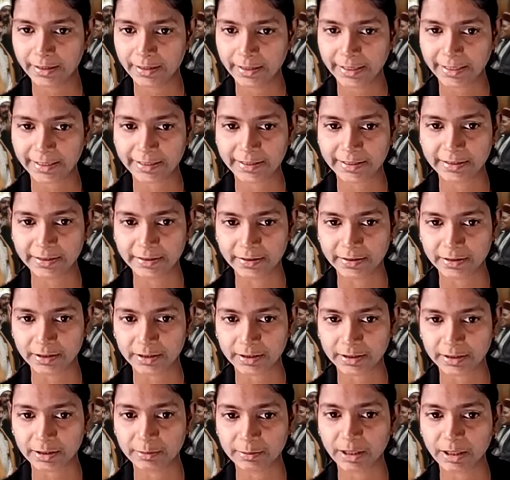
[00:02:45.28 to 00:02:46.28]
headgear.
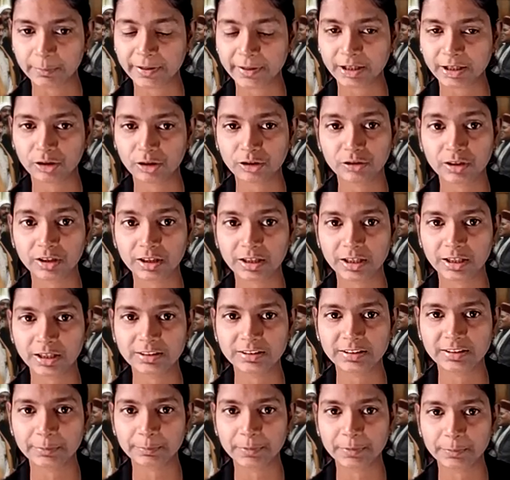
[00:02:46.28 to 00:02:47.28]
In my background, you can clearly
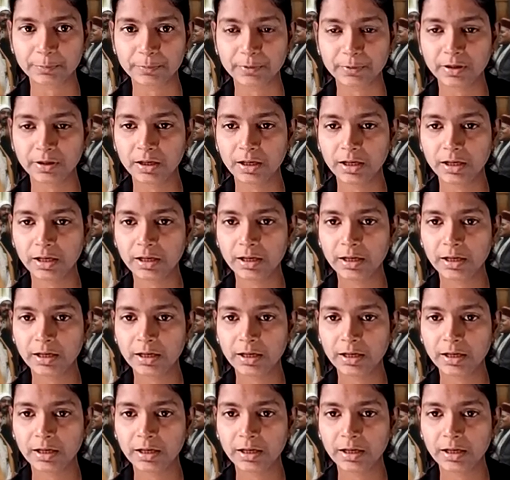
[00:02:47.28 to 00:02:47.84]
see people,